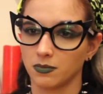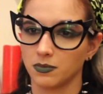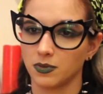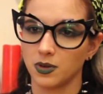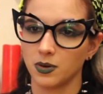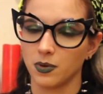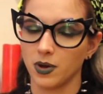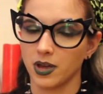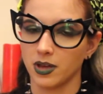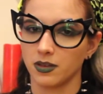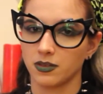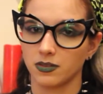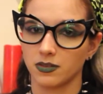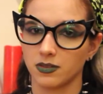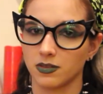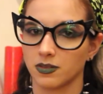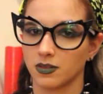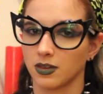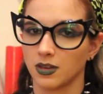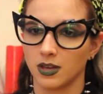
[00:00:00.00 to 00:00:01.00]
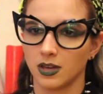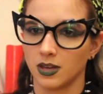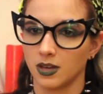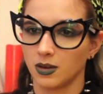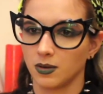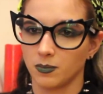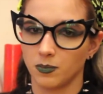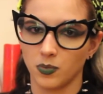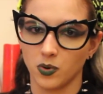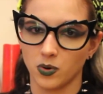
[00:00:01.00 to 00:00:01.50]
US
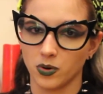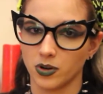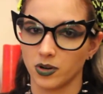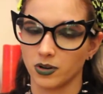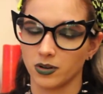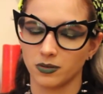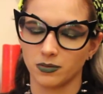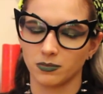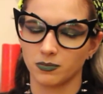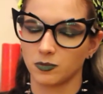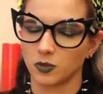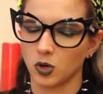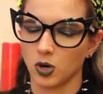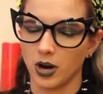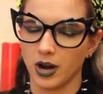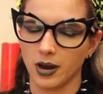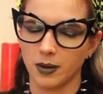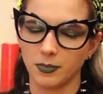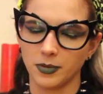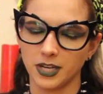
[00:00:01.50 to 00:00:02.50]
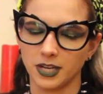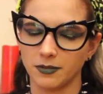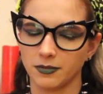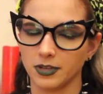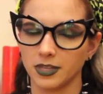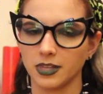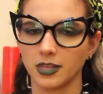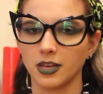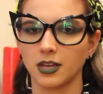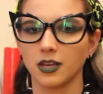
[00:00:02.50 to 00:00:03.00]
border crap and
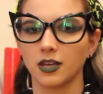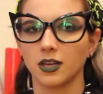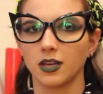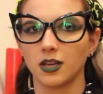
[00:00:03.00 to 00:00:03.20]
everything.